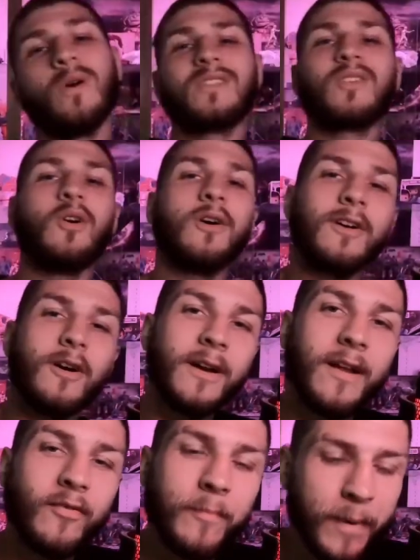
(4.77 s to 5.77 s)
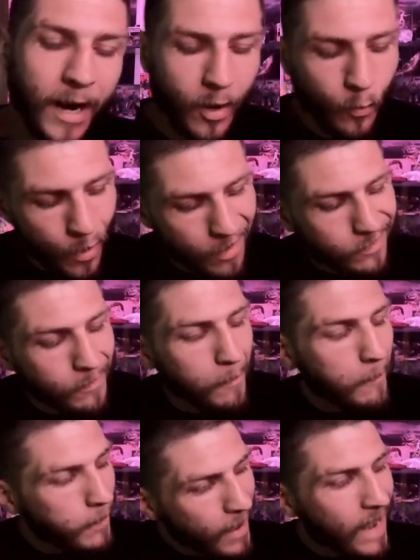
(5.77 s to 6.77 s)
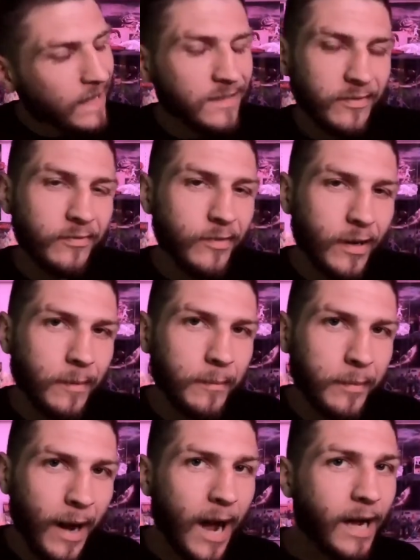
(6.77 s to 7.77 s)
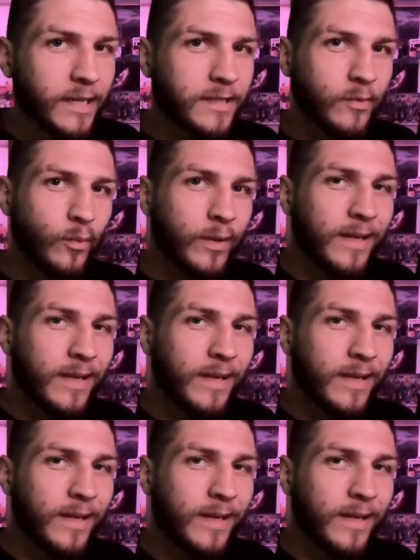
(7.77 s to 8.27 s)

What's going on, everybody? Welcome back to Fun Boxing.